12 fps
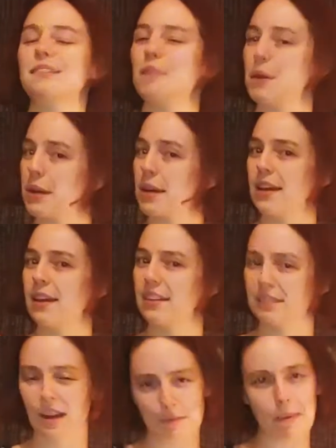It's
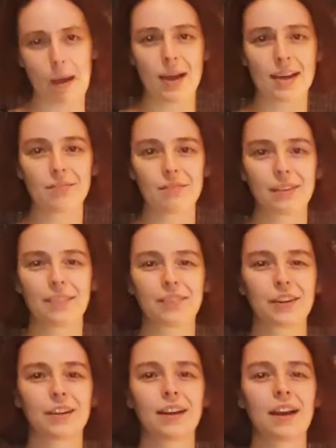got a pine
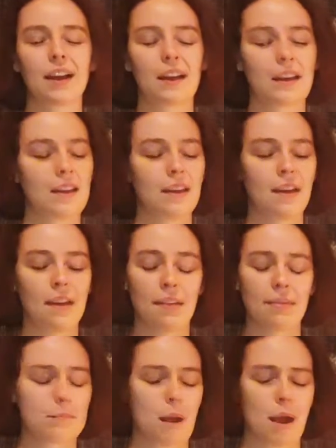flavor.
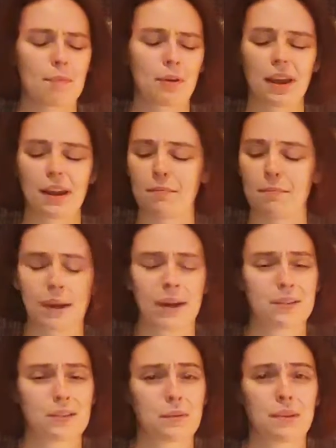The pomegranate
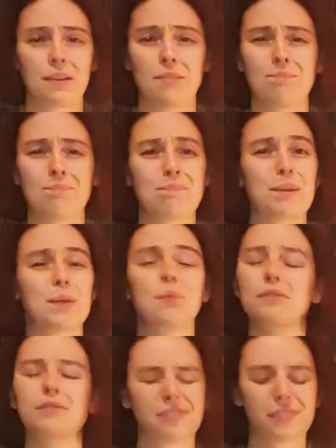pairs with it
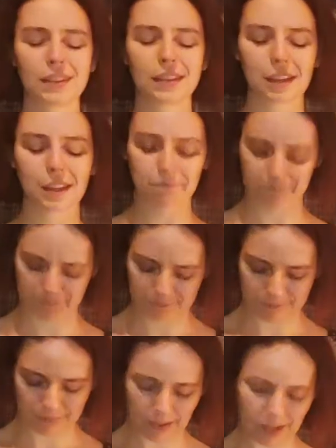beautifully.
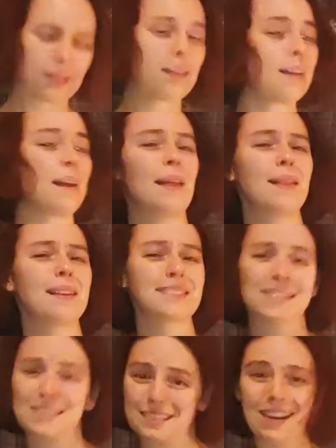Let's
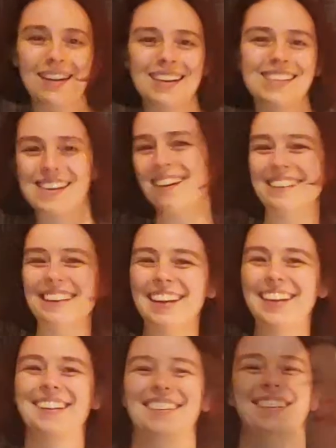get started, shall we?
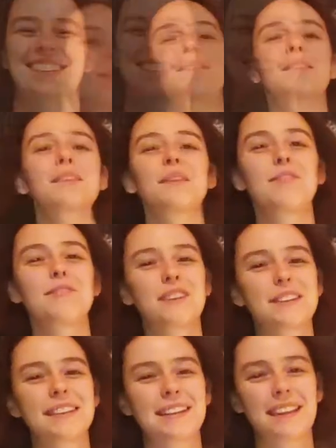So the first
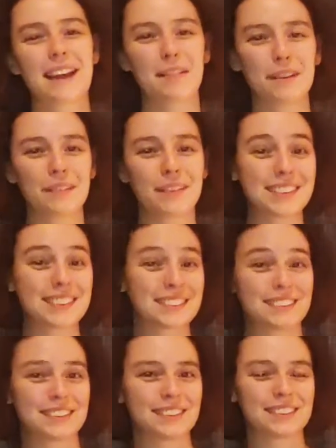thing that we're going to
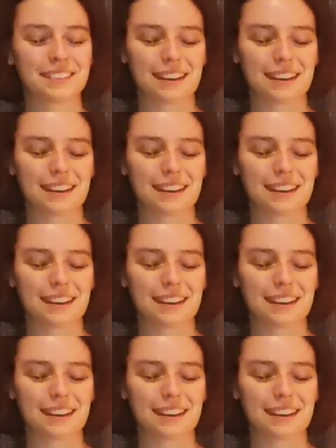do